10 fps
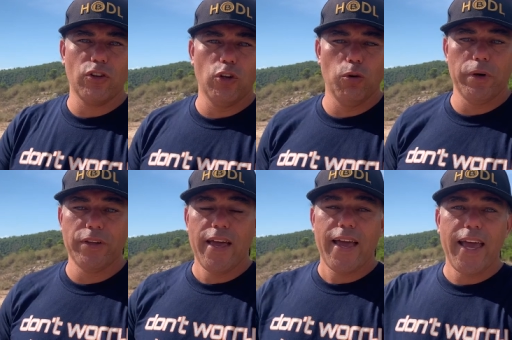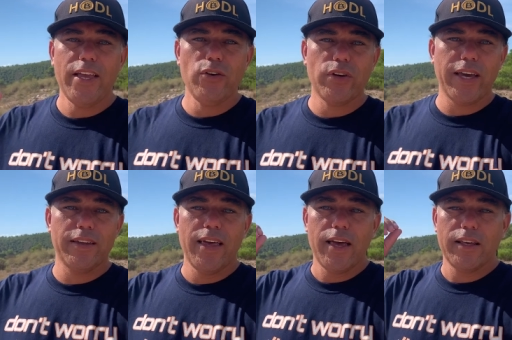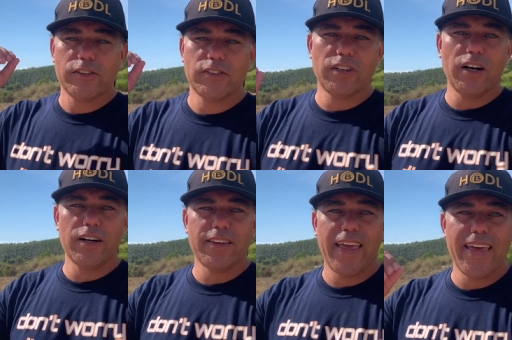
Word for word: nomad and you can start